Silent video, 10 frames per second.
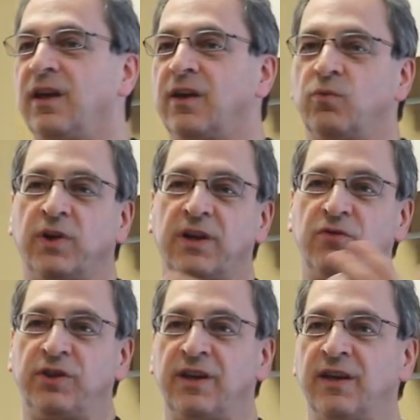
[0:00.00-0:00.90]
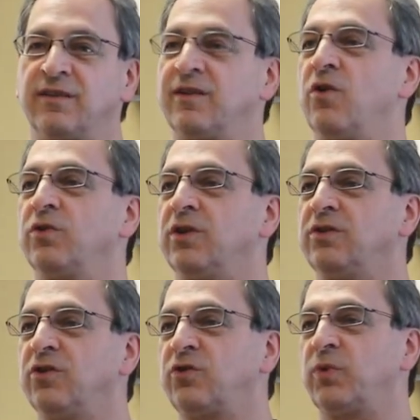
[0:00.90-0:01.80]
And when everything is
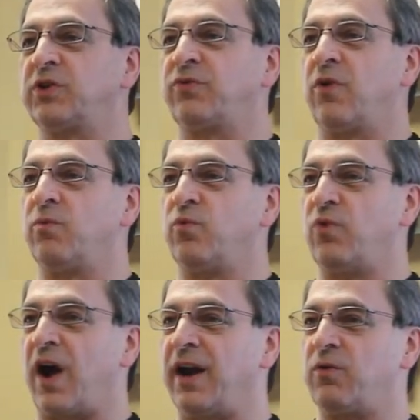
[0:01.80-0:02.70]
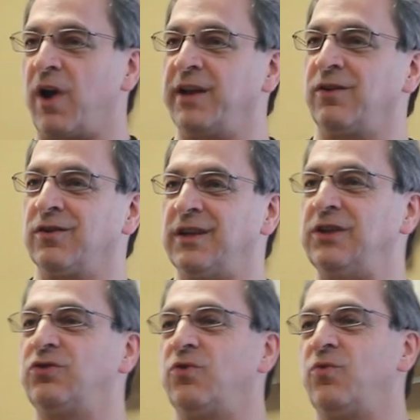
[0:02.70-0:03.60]
loaded, you switch from write-only
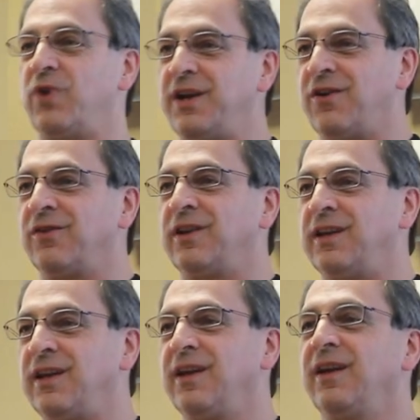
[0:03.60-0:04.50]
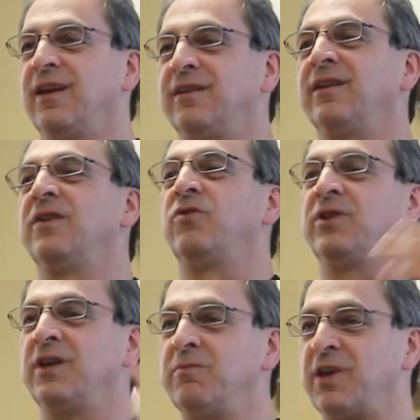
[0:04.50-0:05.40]
to read-only, and then
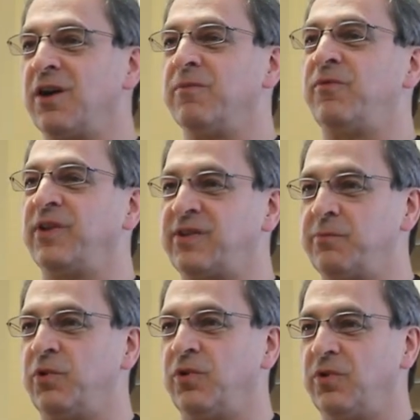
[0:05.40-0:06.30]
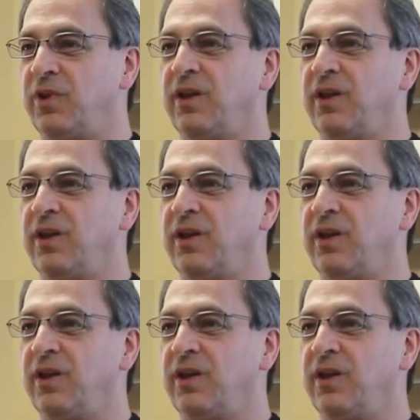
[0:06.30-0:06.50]
everything becomes visible,